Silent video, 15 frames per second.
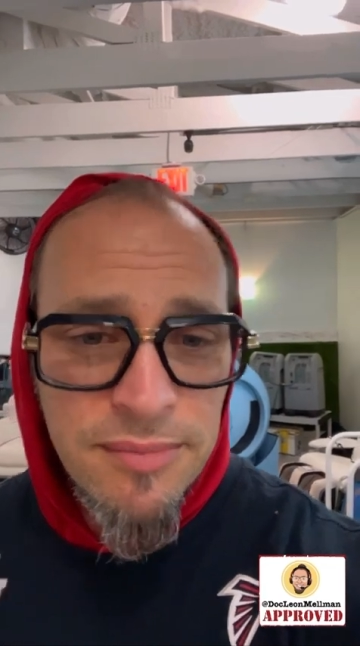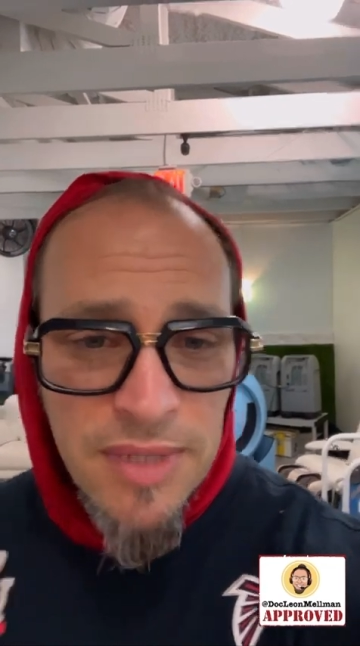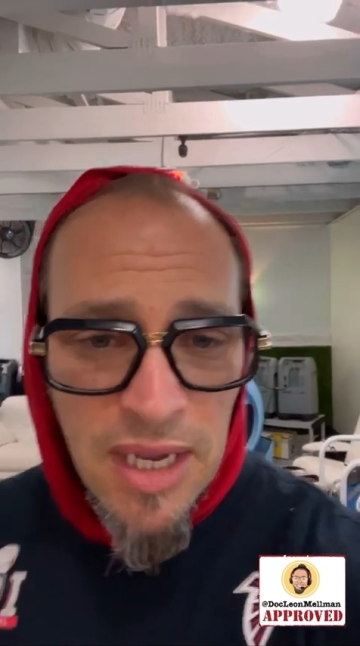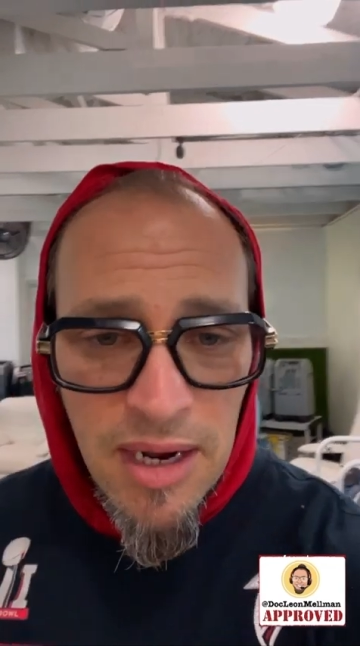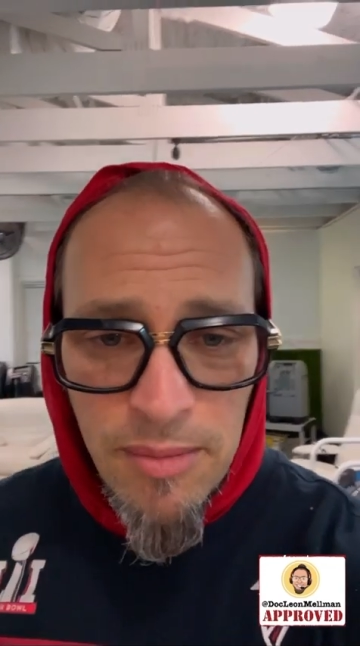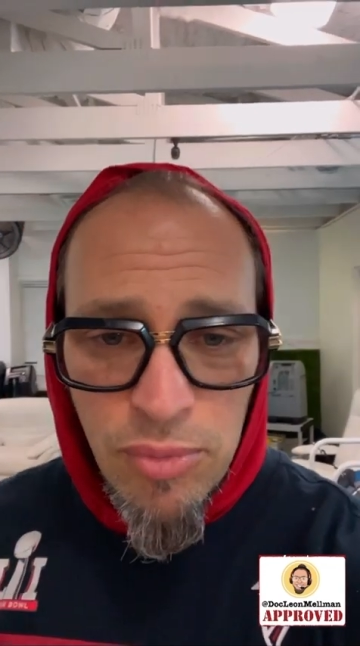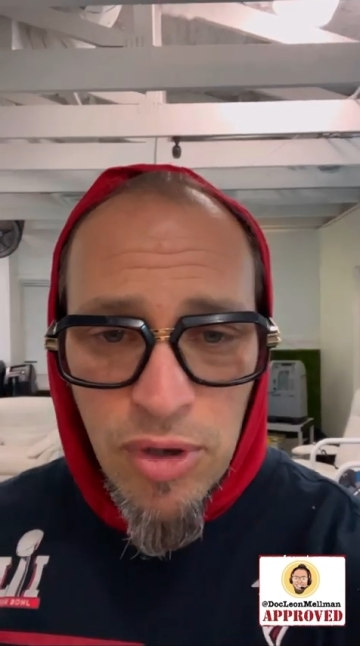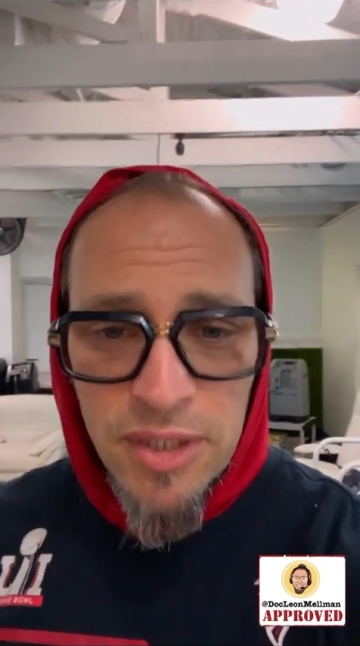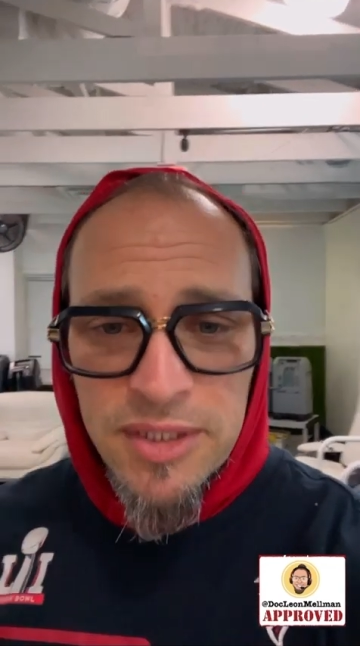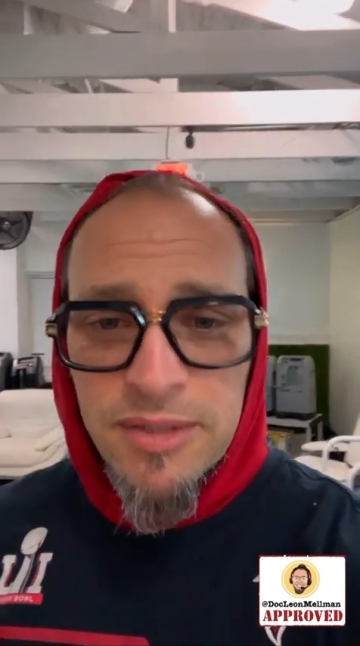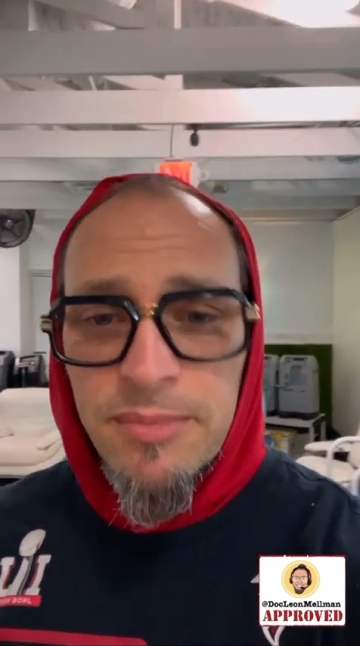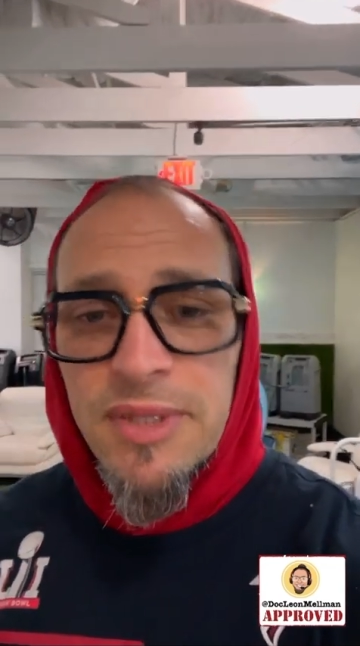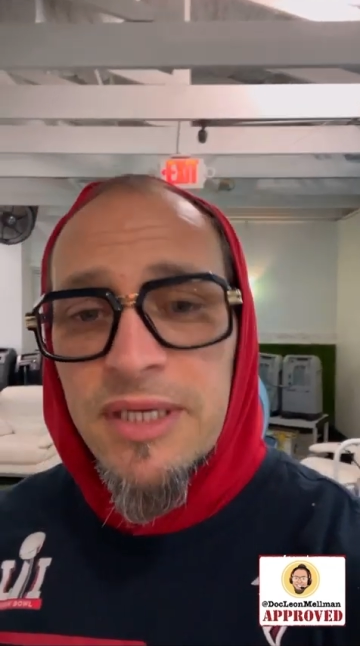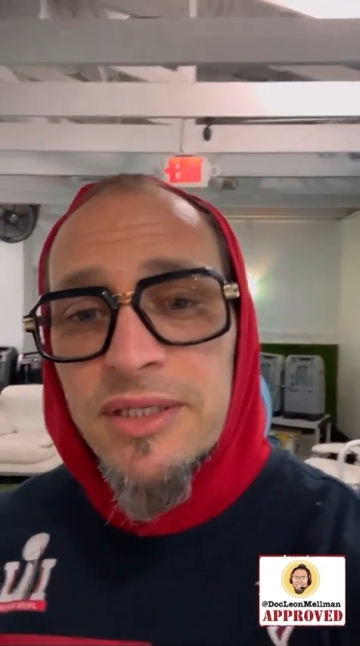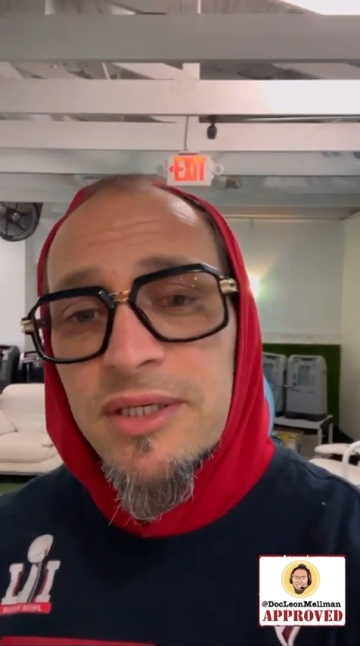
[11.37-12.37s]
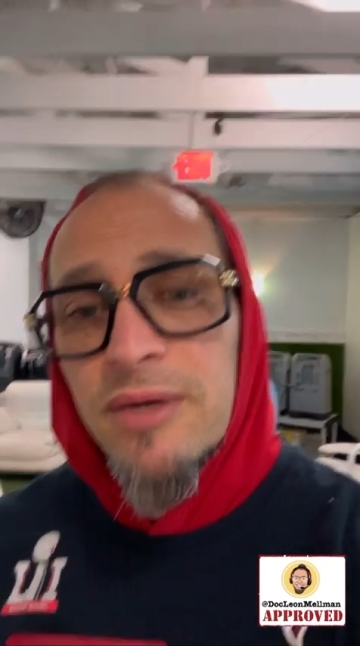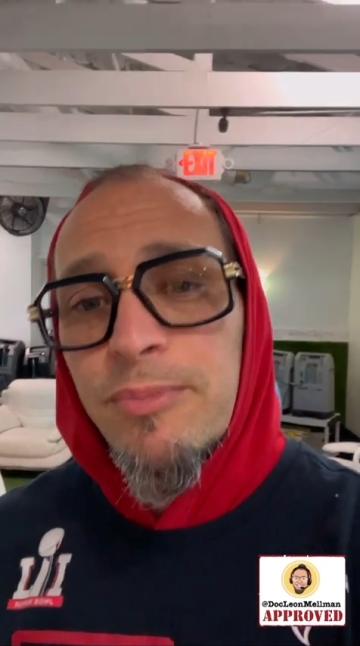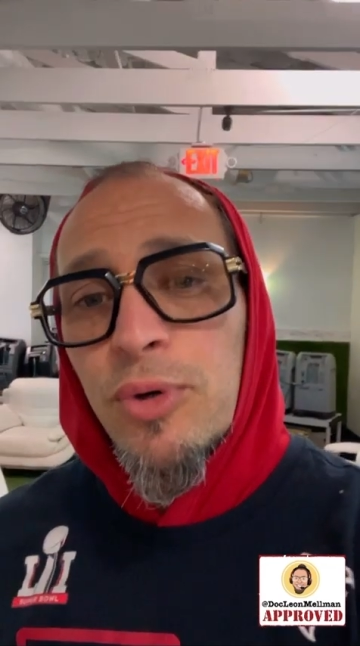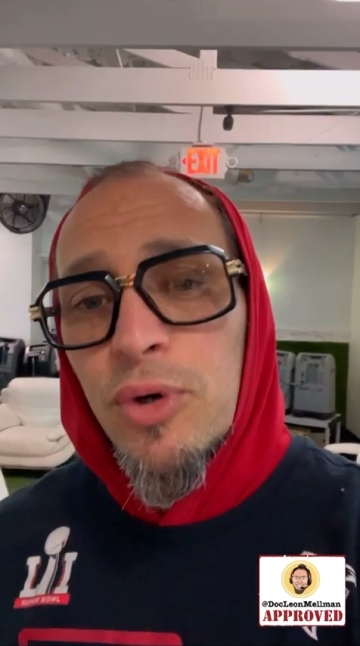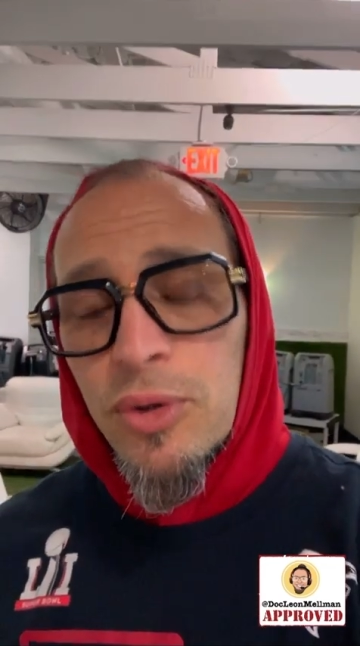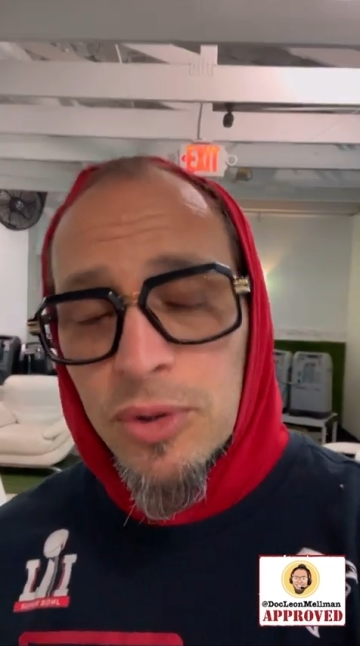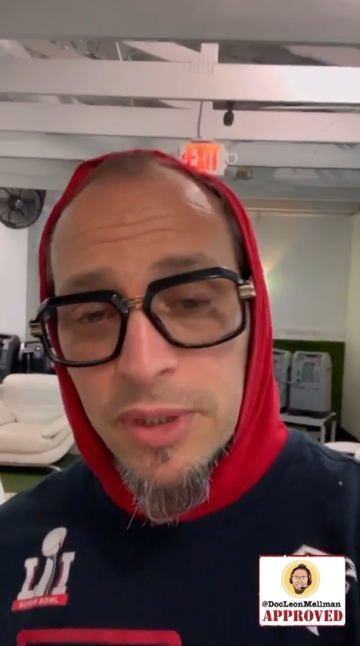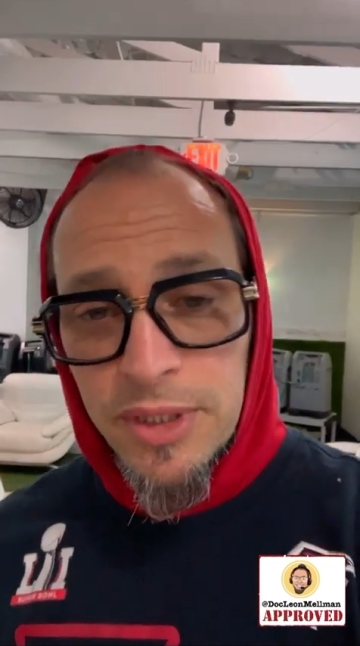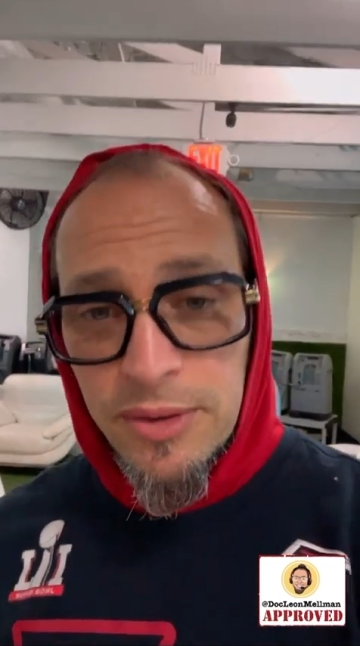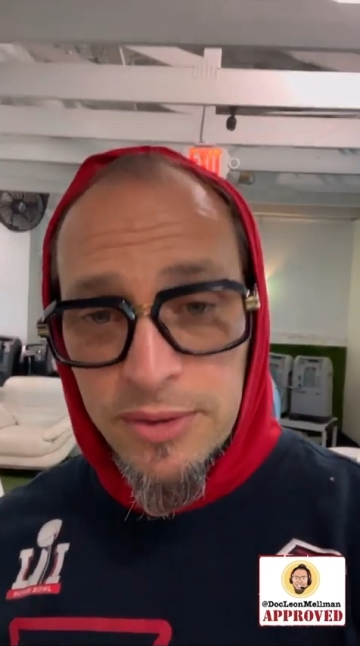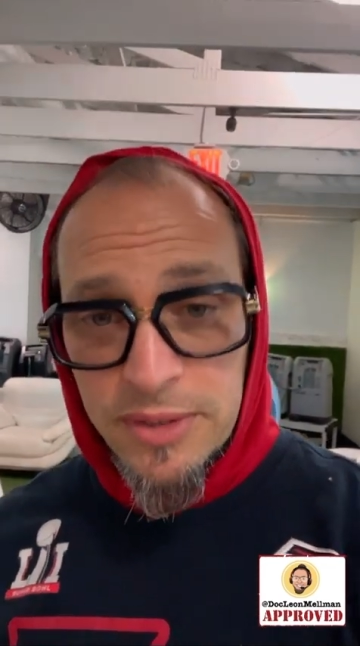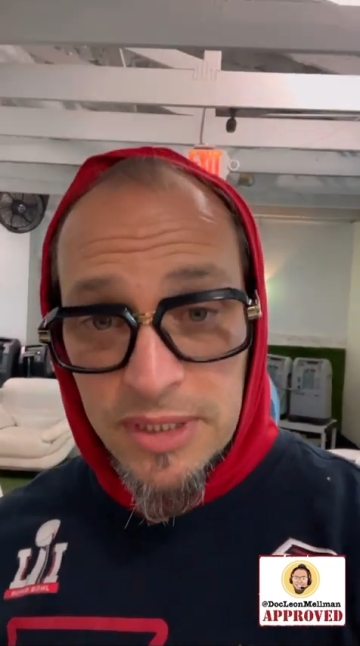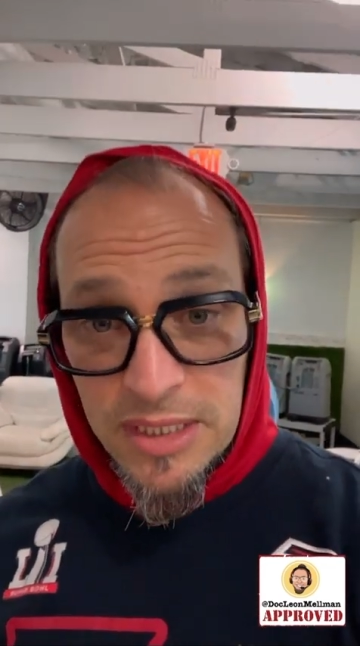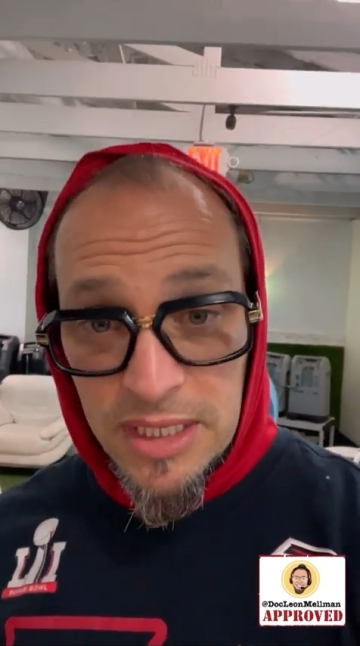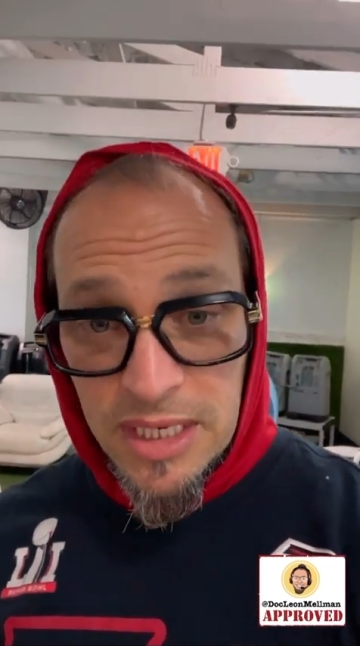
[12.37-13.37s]
that brought some things up earlier
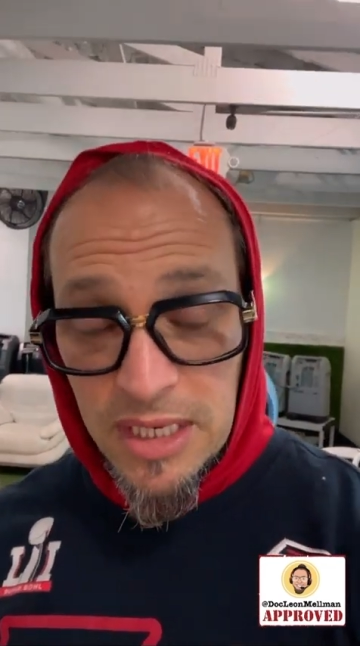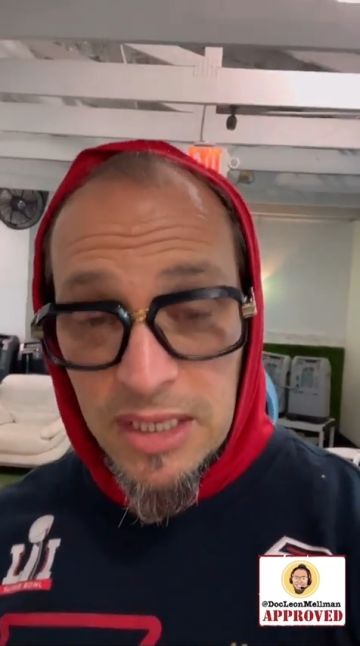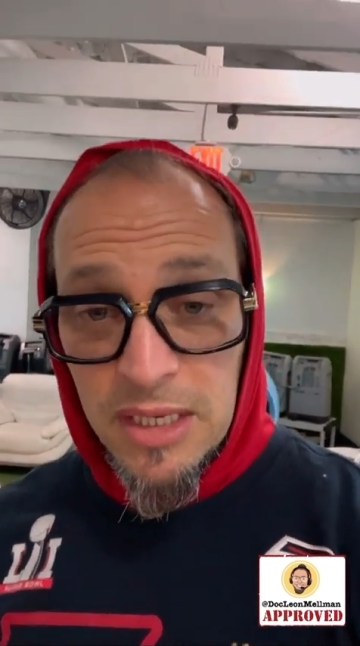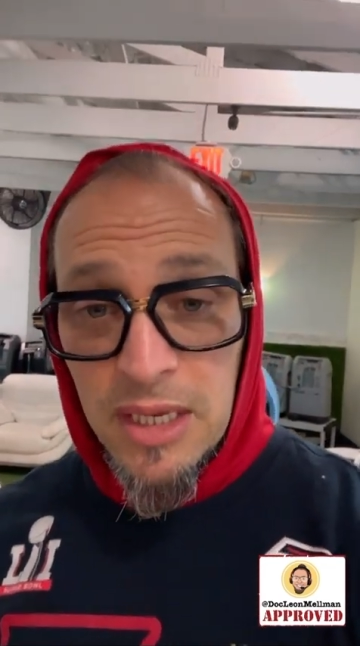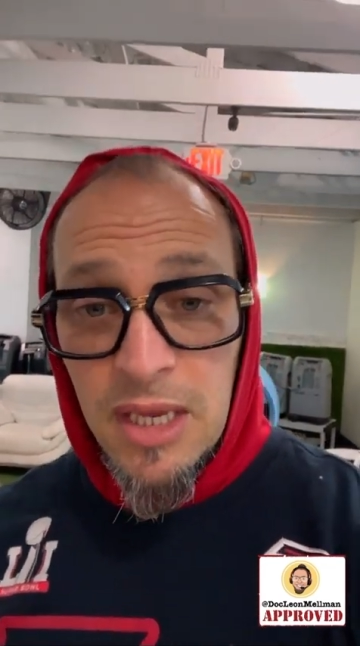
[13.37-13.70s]
today,